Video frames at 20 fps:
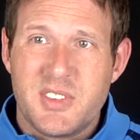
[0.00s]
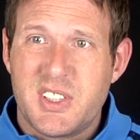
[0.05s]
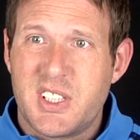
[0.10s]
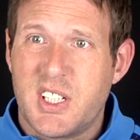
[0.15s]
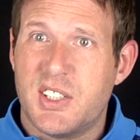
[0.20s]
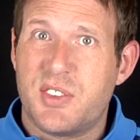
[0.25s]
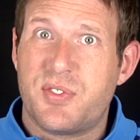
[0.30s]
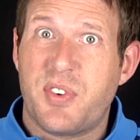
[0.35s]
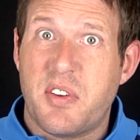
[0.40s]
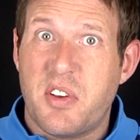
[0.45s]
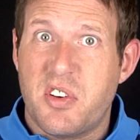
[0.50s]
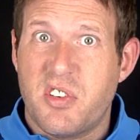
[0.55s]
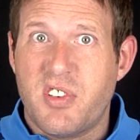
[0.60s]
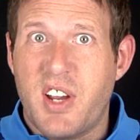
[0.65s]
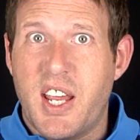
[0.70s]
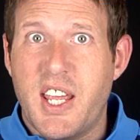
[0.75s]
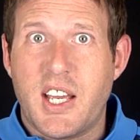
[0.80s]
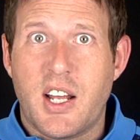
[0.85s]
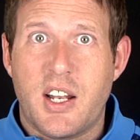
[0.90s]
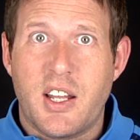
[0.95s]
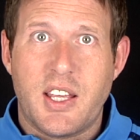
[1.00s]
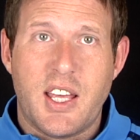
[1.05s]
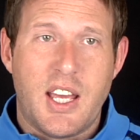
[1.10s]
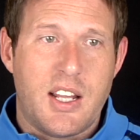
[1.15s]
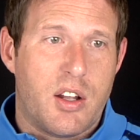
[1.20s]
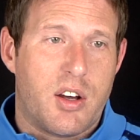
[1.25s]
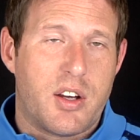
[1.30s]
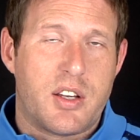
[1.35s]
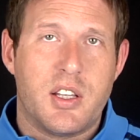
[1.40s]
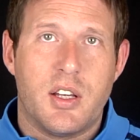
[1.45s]
It's very rare you're going to get
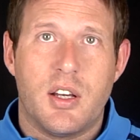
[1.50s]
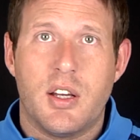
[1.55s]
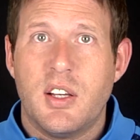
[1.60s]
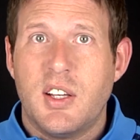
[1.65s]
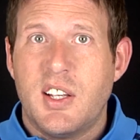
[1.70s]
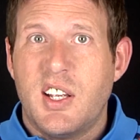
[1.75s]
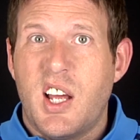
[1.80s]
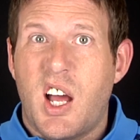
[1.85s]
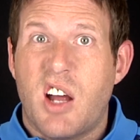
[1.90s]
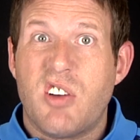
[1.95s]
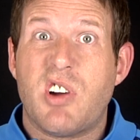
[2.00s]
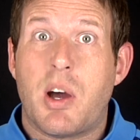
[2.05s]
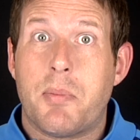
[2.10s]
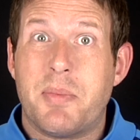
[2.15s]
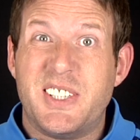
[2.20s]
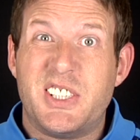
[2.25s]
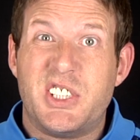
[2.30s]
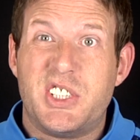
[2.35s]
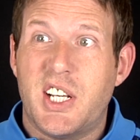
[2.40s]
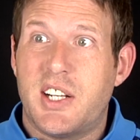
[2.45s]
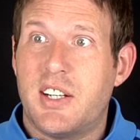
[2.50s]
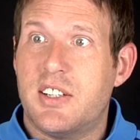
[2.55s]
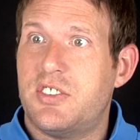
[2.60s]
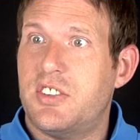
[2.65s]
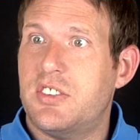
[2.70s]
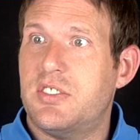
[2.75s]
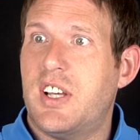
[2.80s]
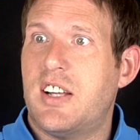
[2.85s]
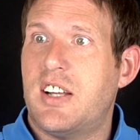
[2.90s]
a rubbish Genesis